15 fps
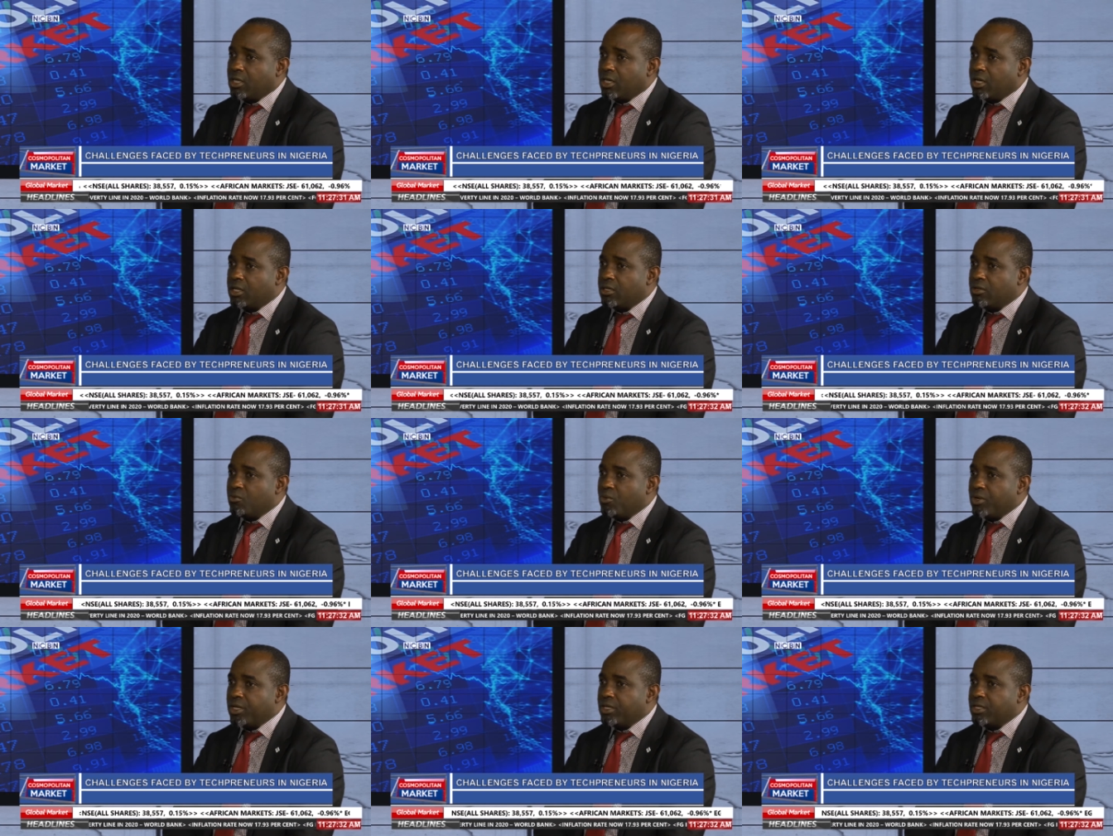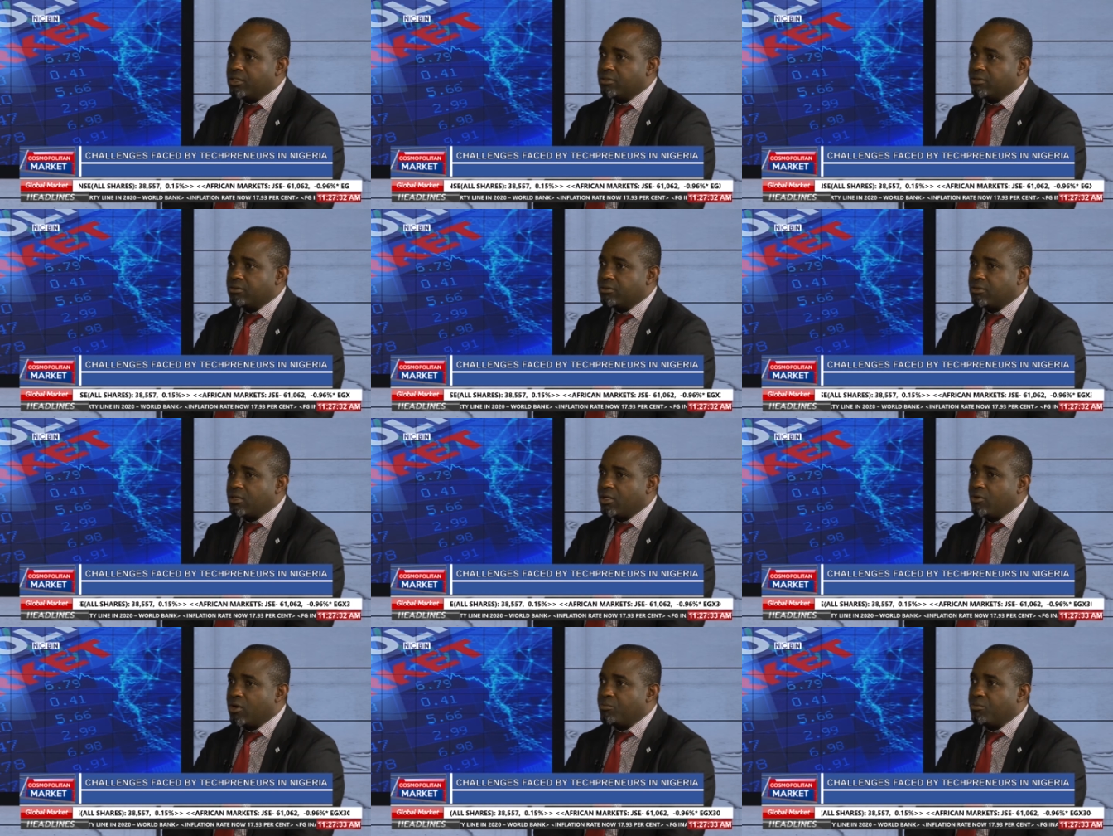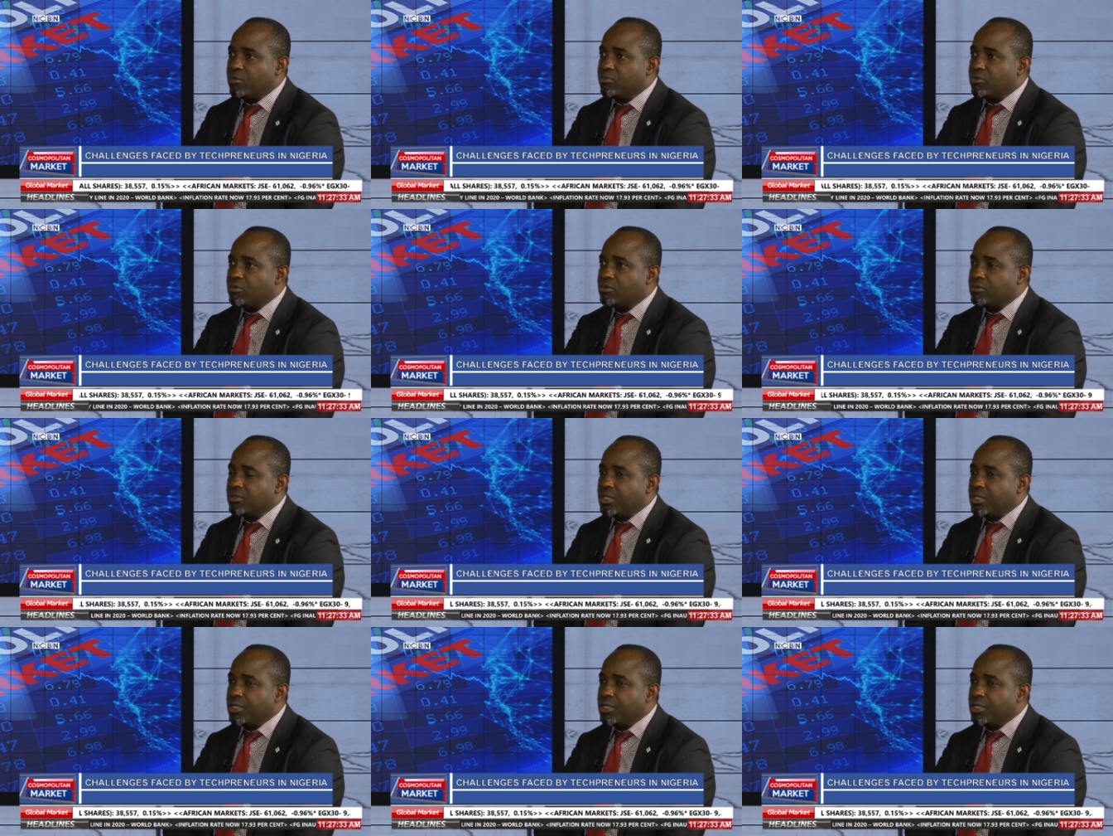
and the way our people,